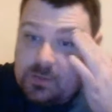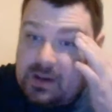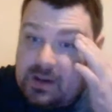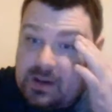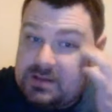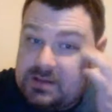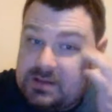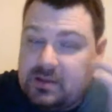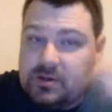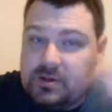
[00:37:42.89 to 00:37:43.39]
It was
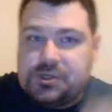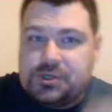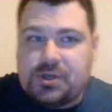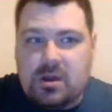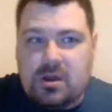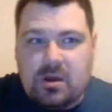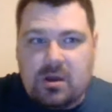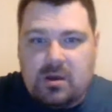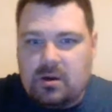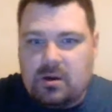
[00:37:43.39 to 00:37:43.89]
either
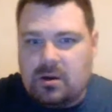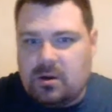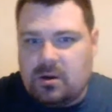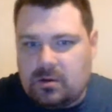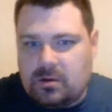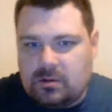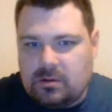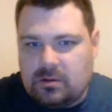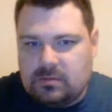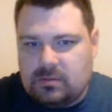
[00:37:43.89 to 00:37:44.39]
Sean
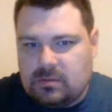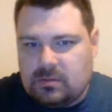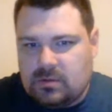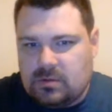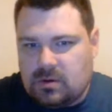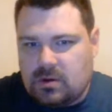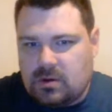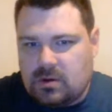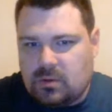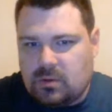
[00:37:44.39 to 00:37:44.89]
or
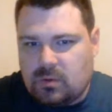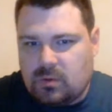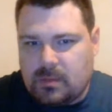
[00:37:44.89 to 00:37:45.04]
one